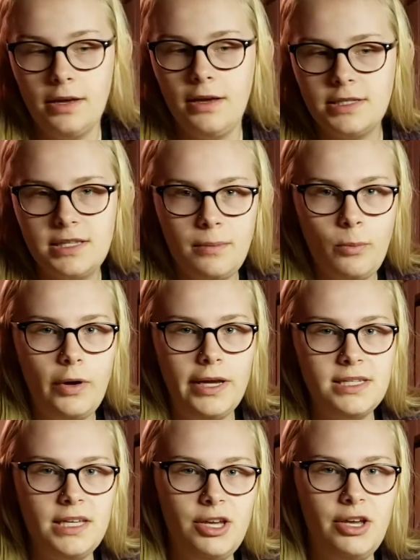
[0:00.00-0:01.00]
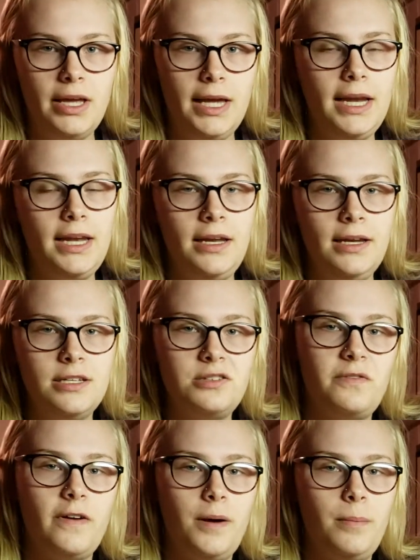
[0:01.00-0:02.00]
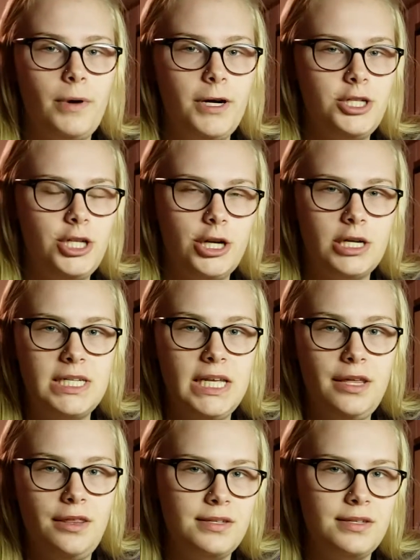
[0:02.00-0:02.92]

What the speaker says: Some ways that you can get it is from brushing your teeth.